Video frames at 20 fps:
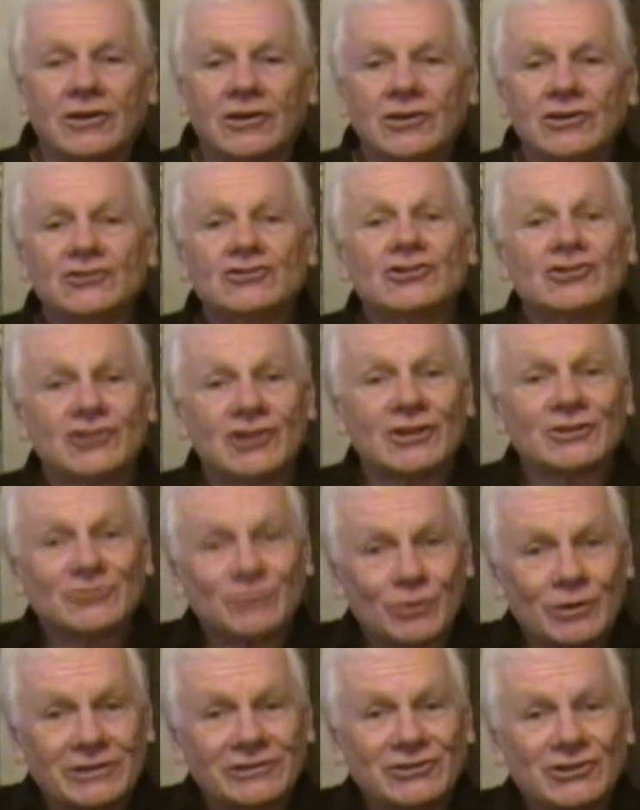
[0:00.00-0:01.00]
he
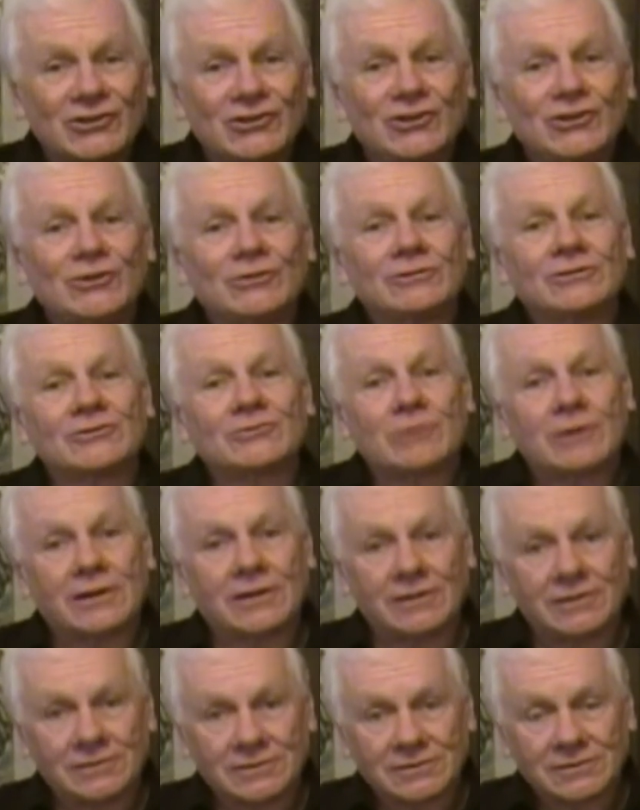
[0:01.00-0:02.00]
suggests what to do as
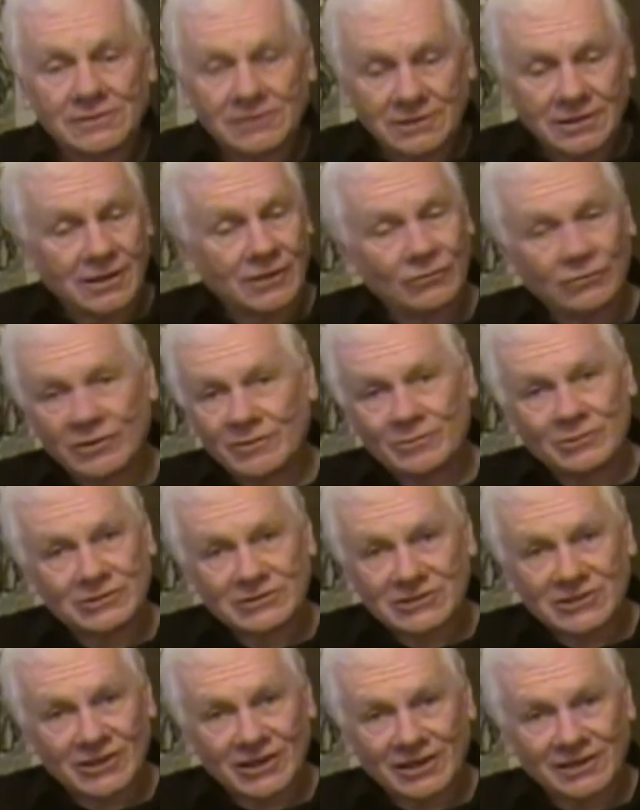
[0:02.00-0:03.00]
well. And we've
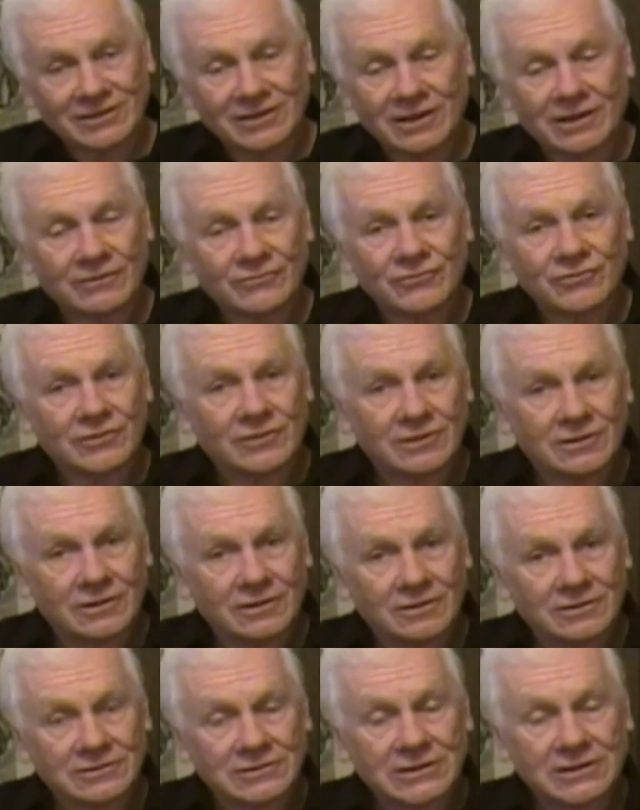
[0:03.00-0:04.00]
been saying that for a
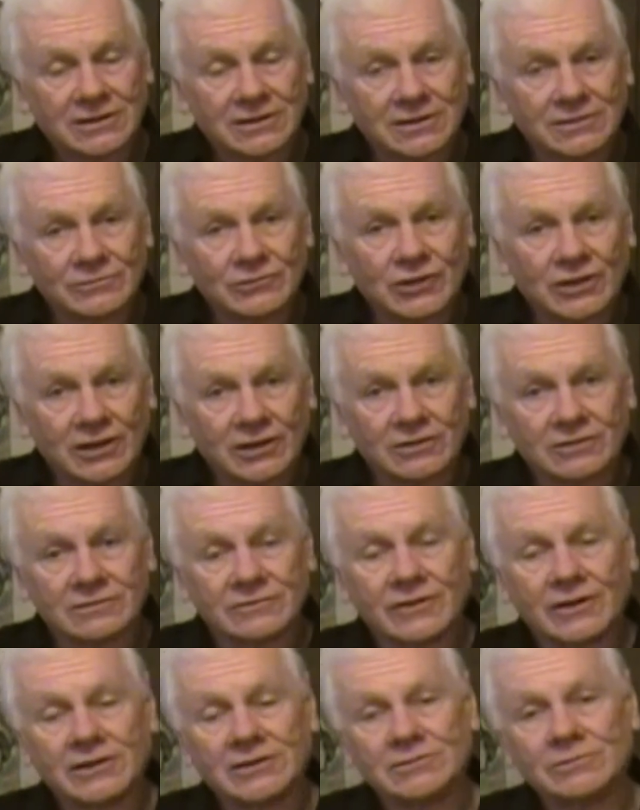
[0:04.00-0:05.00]
long time. Take
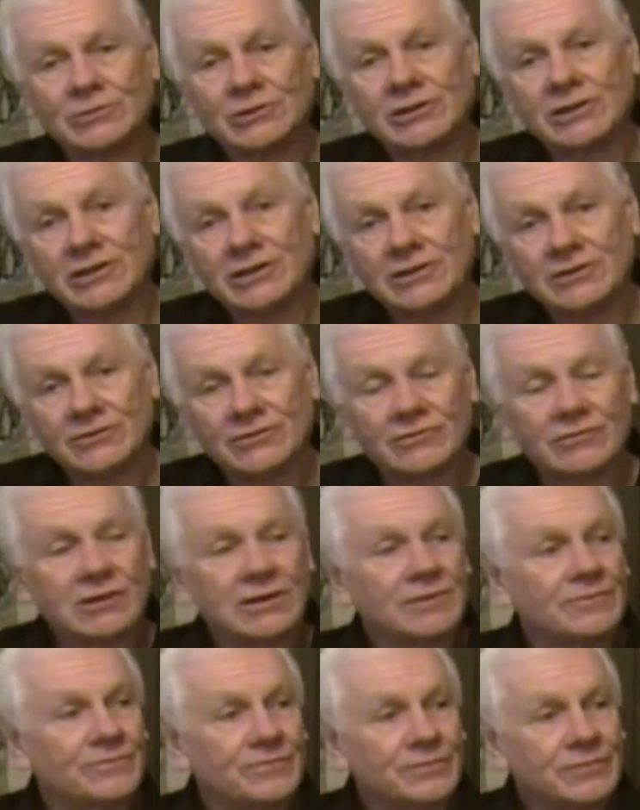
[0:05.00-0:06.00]
your vitamin
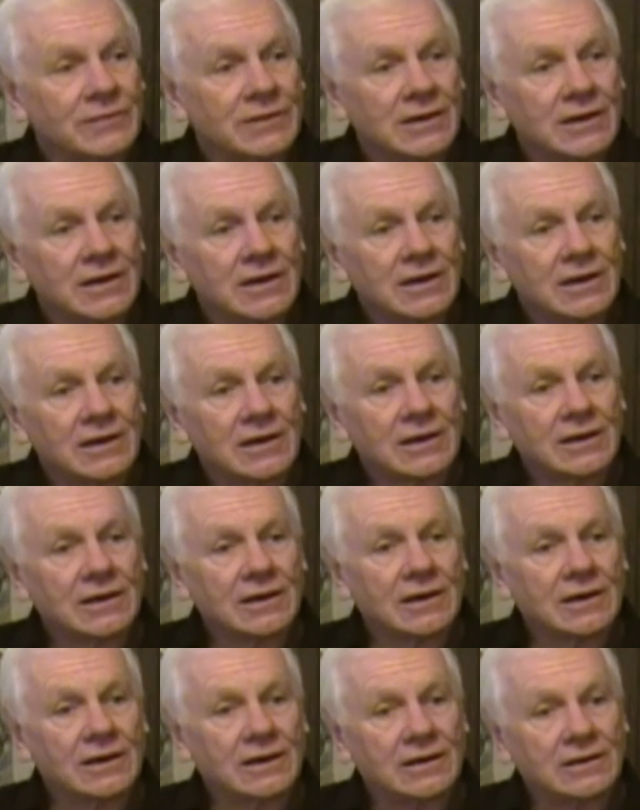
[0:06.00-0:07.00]
D3.
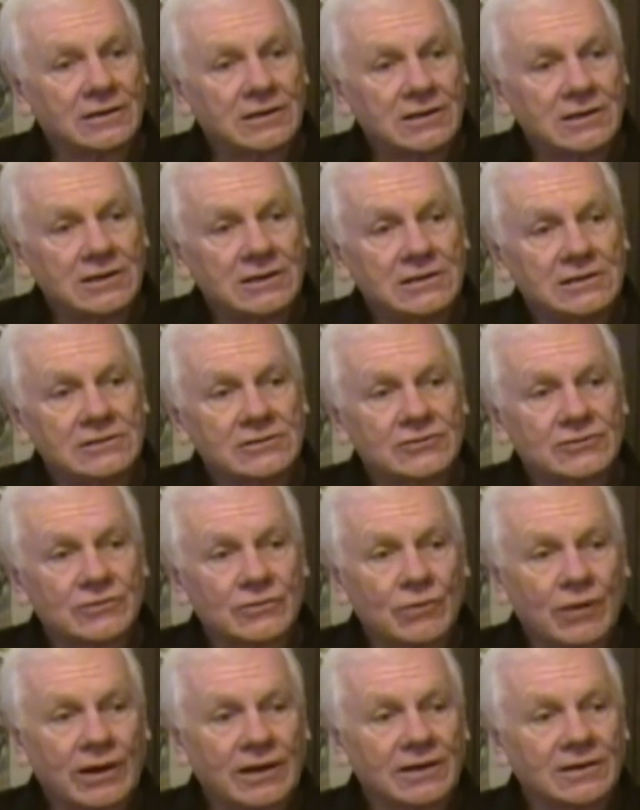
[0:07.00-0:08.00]
And he's
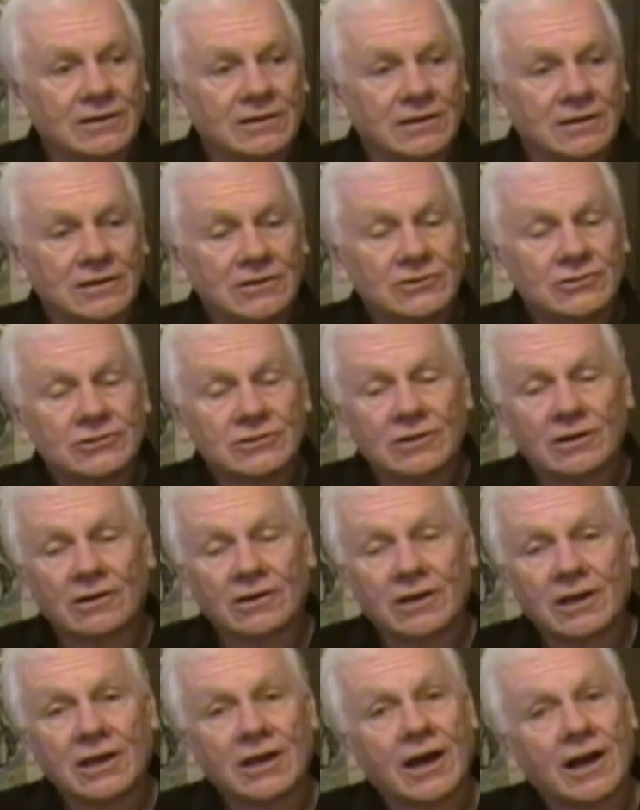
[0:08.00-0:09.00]

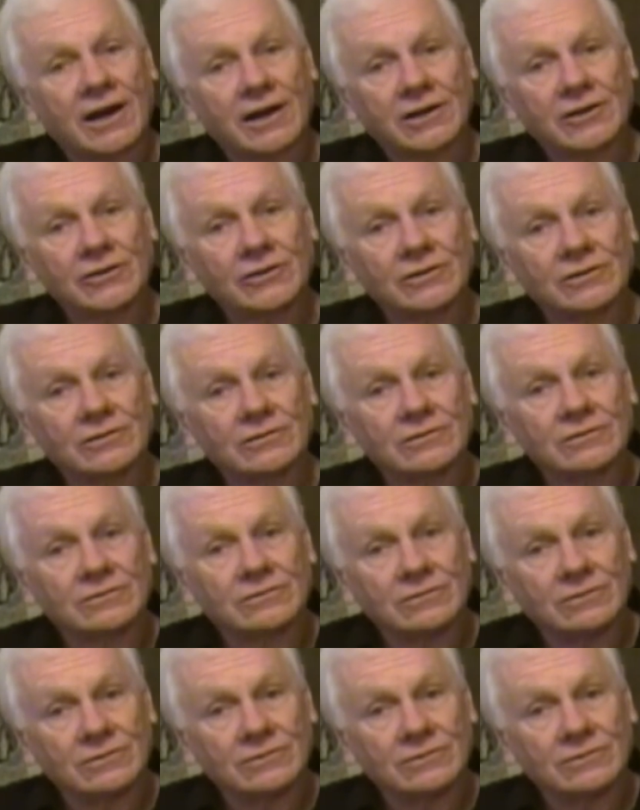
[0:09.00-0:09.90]
talking higher